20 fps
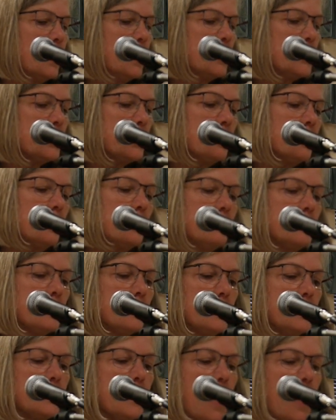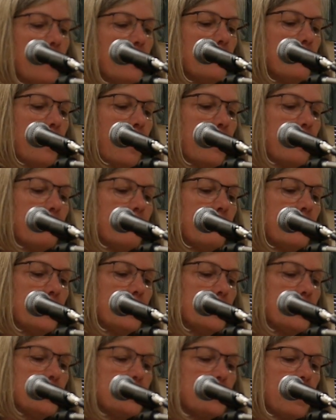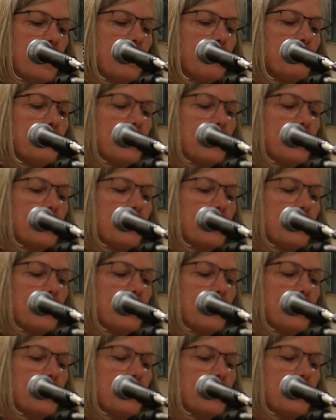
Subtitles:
She lived her entire life in the same